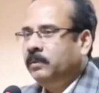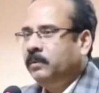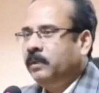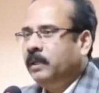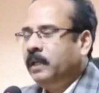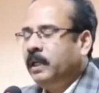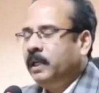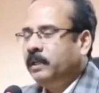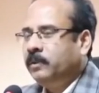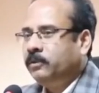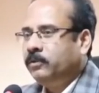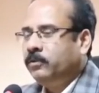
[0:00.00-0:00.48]

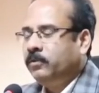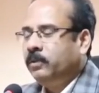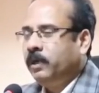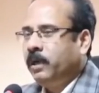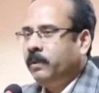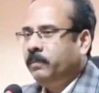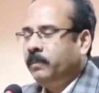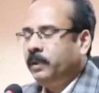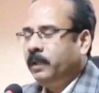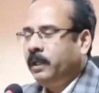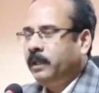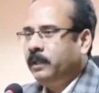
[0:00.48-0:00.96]
one has to
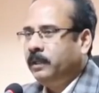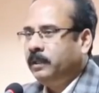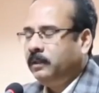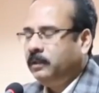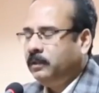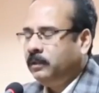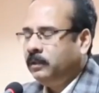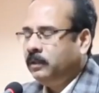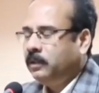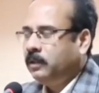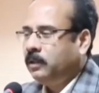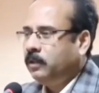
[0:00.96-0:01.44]
apply
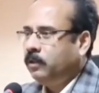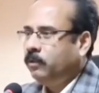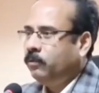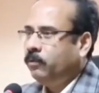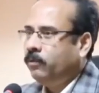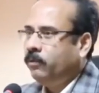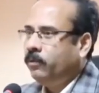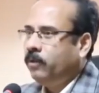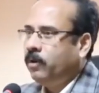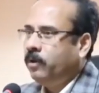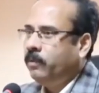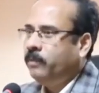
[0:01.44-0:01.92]
in
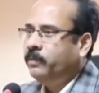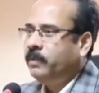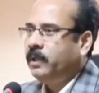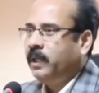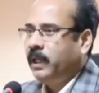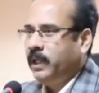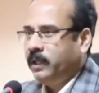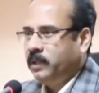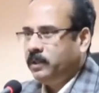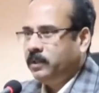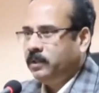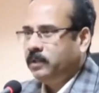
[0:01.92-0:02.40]
Form
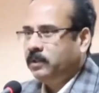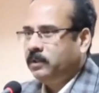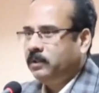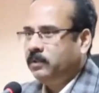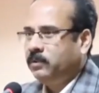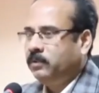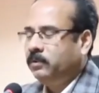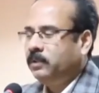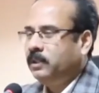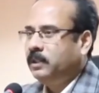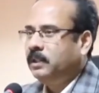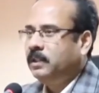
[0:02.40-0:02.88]
8.
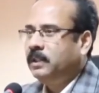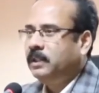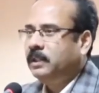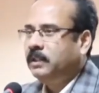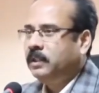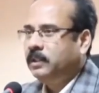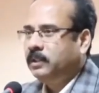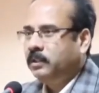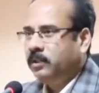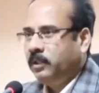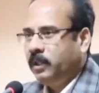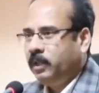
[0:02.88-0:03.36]
So these
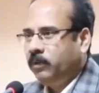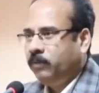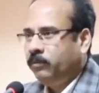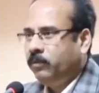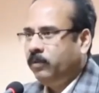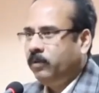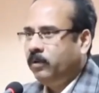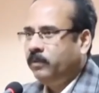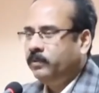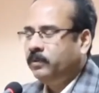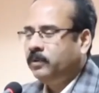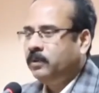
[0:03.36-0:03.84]
are the three
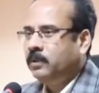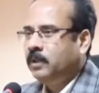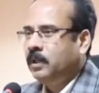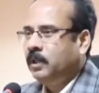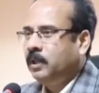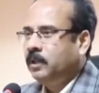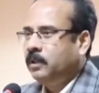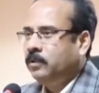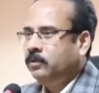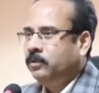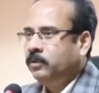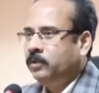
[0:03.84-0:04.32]
forms.
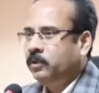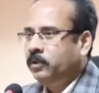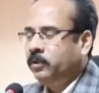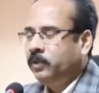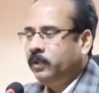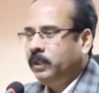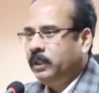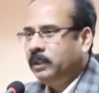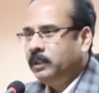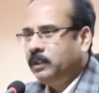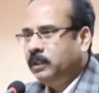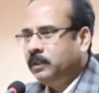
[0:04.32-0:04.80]
So
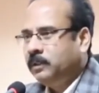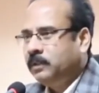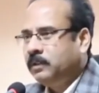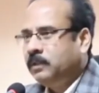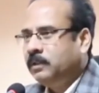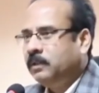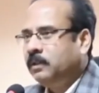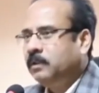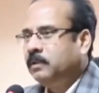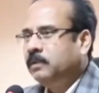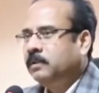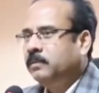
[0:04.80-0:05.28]
during
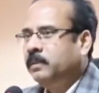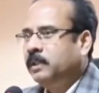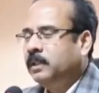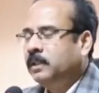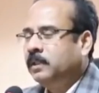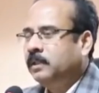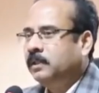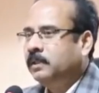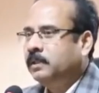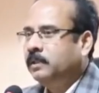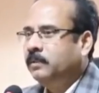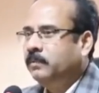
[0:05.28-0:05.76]
this
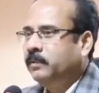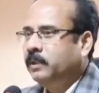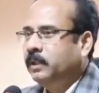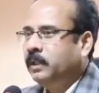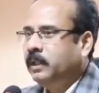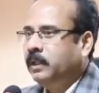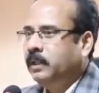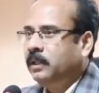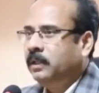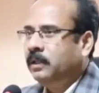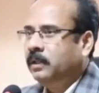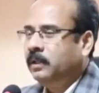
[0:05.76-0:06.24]
special
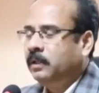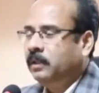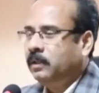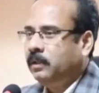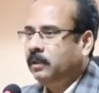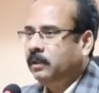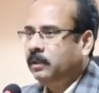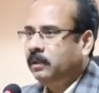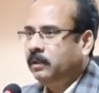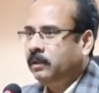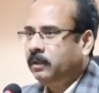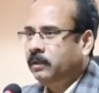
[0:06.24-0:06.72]
summary
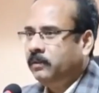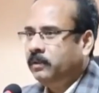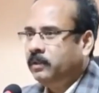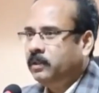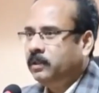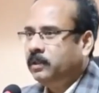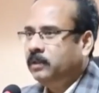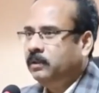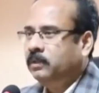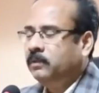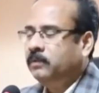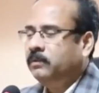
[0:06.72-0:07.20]

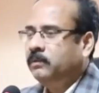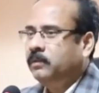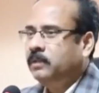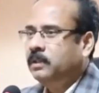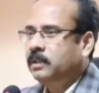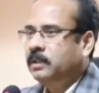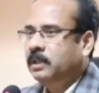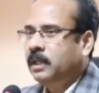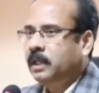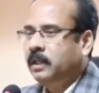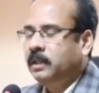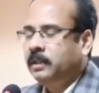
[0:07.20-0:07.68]
revision
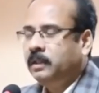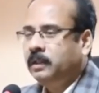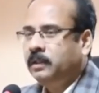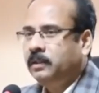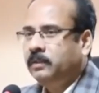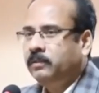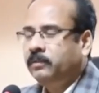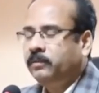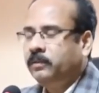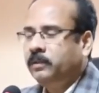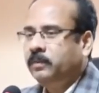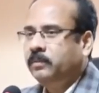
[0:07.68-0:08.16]
which
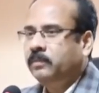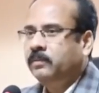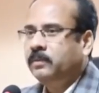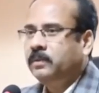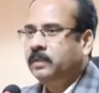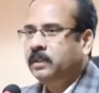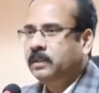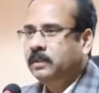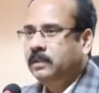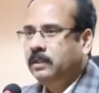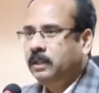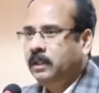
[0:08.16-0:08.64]
started from
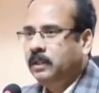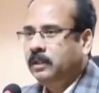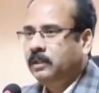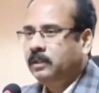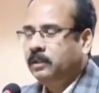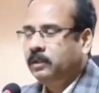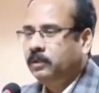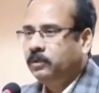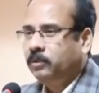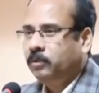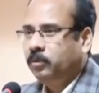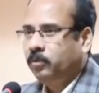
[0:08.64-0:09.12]

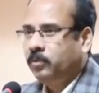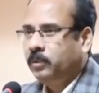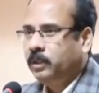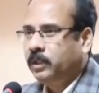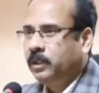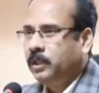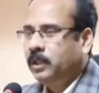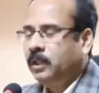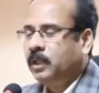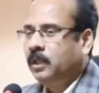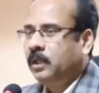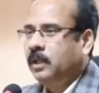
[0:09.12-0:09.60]
16th
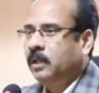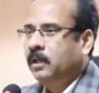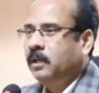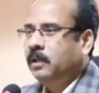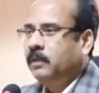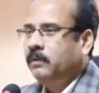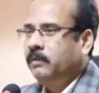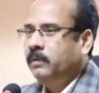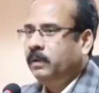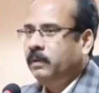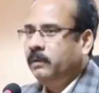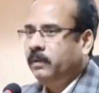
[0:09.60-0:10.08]
October,
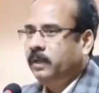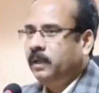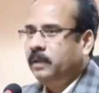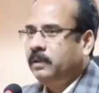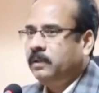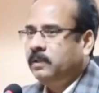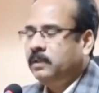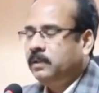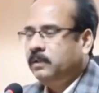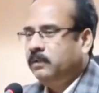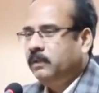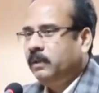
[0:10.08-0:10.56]
we were
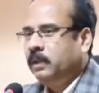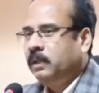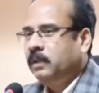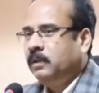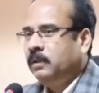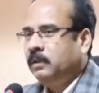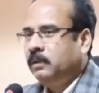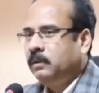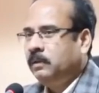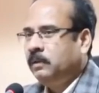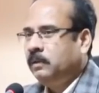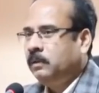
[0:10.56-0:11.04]

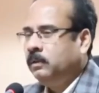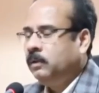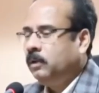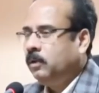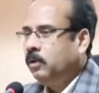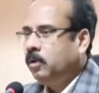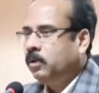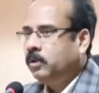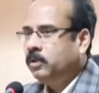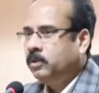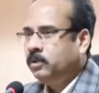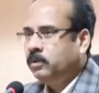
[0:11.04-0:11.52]
receiving
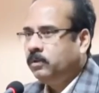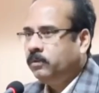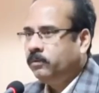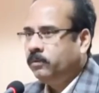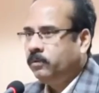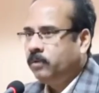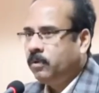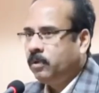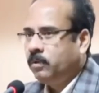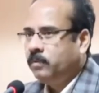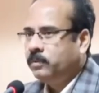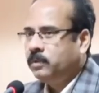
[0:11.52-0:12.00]
lots of
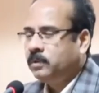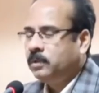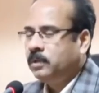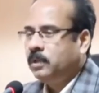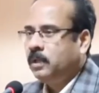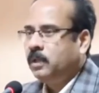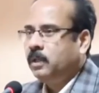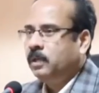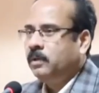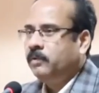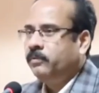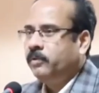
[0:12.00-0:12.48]
forms
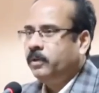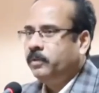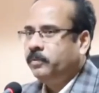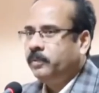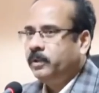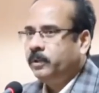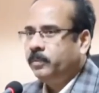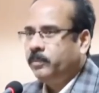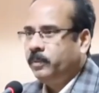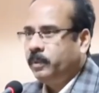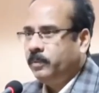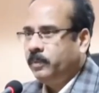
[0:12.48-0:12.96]

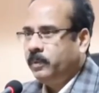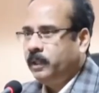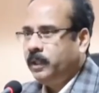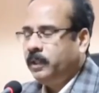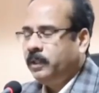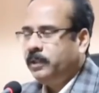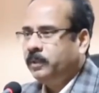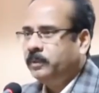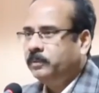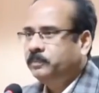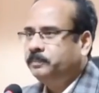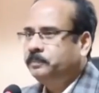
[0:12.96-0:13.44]
from the
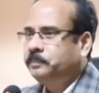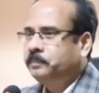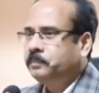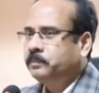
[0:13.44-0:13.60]
public.